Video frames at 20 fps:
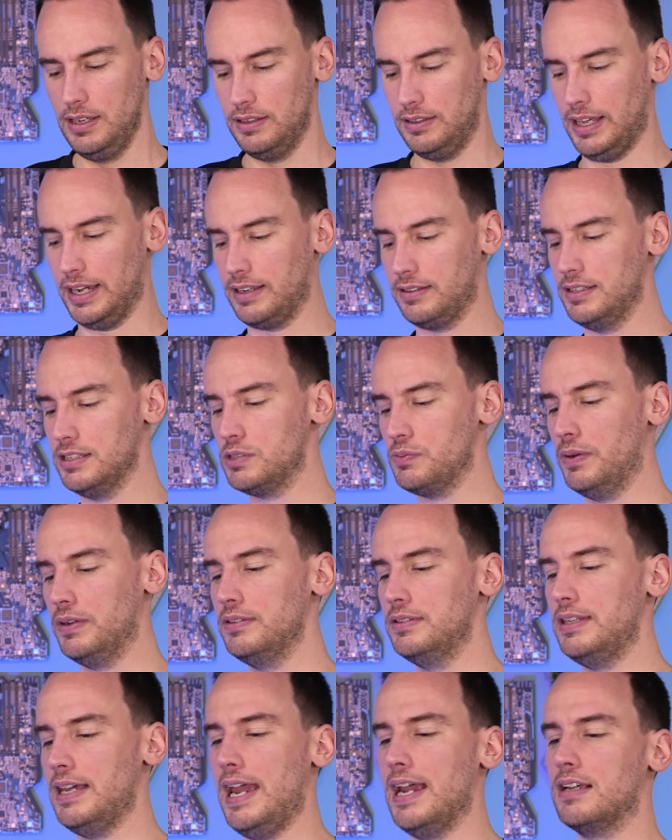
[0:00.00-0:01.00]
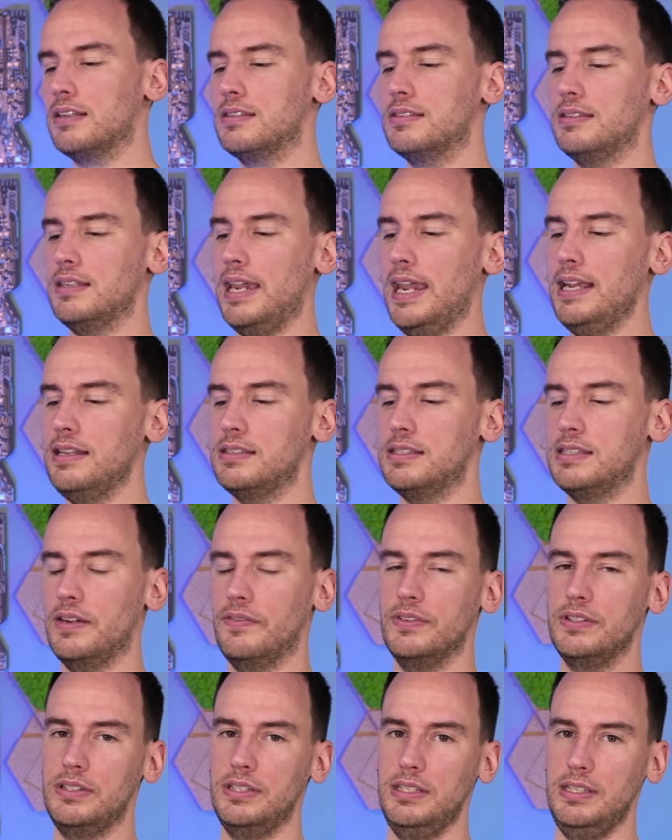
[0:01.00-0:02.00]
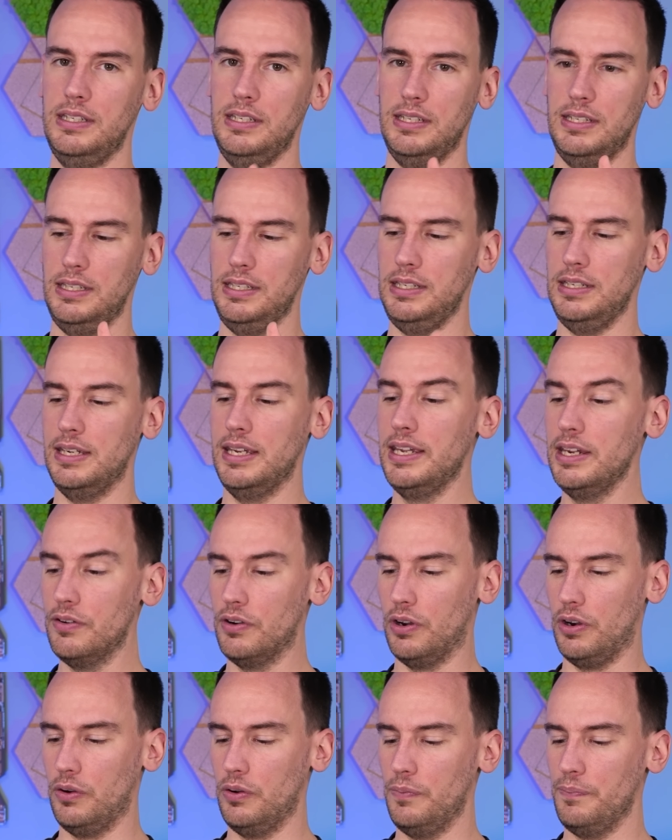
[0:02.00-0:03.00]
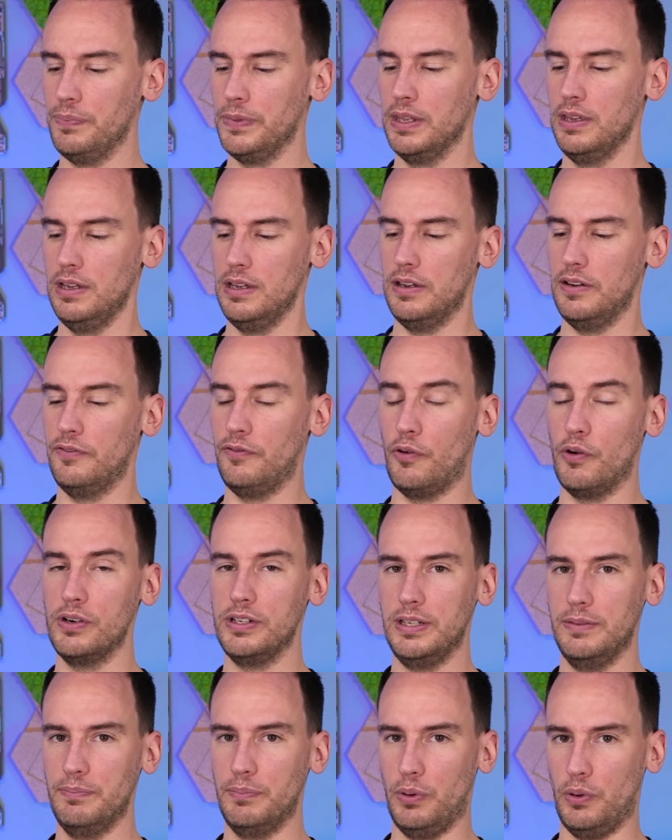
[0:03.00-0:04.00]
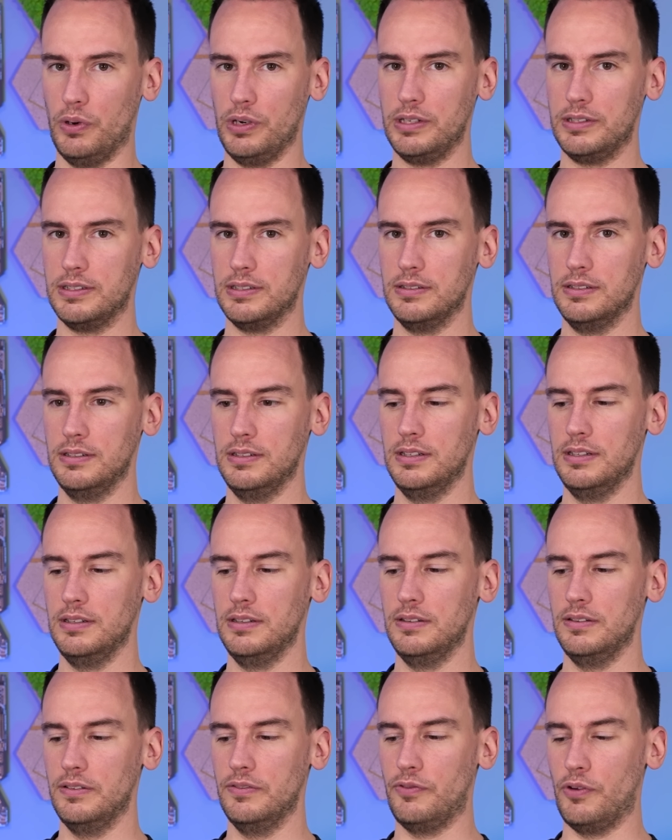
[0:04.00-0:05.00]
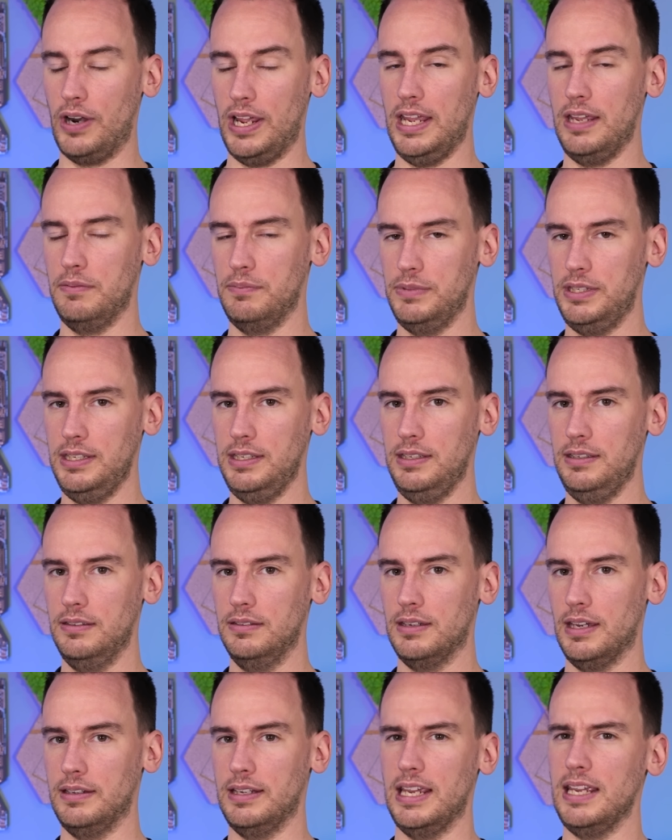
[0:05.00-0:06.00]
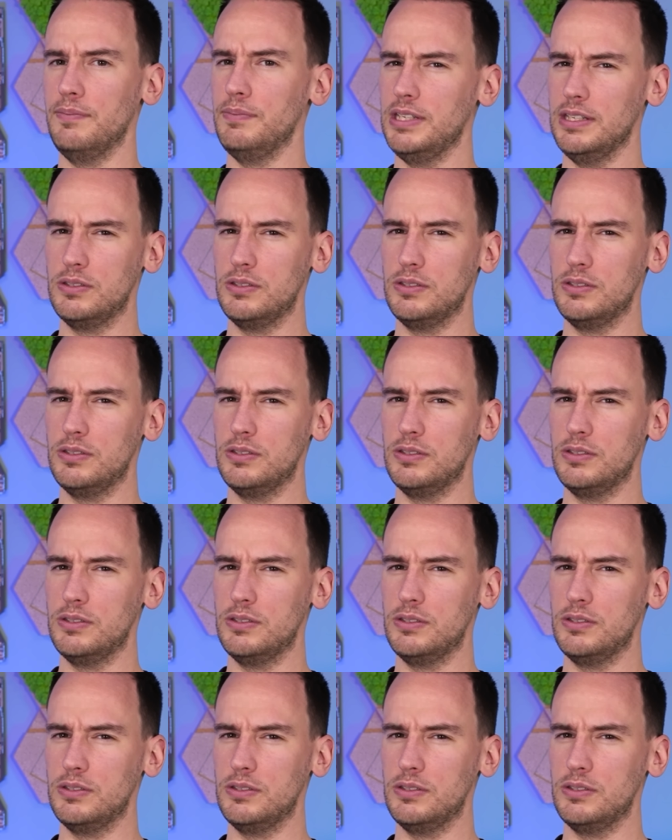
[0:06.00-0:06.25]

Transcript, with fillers: Like this one, the X870E Hero for DIMM board, for AMD, and AMD